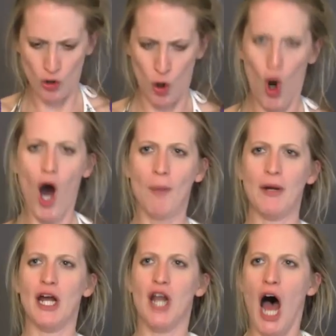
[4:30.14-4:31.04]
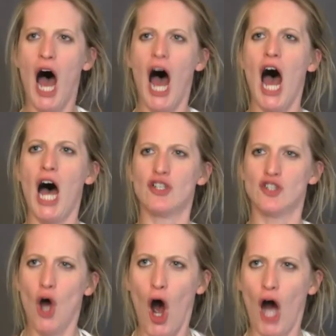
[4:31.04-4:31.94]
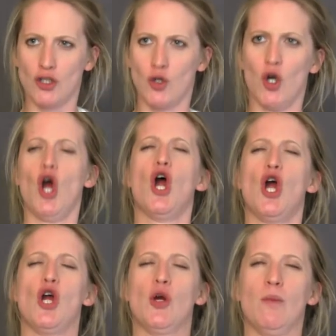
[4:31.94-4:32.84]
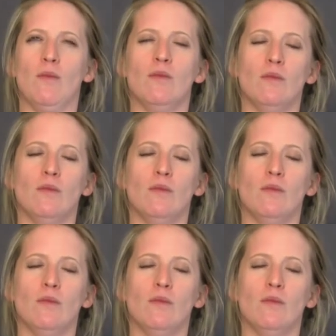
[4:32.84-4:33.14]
Corbin has a dream!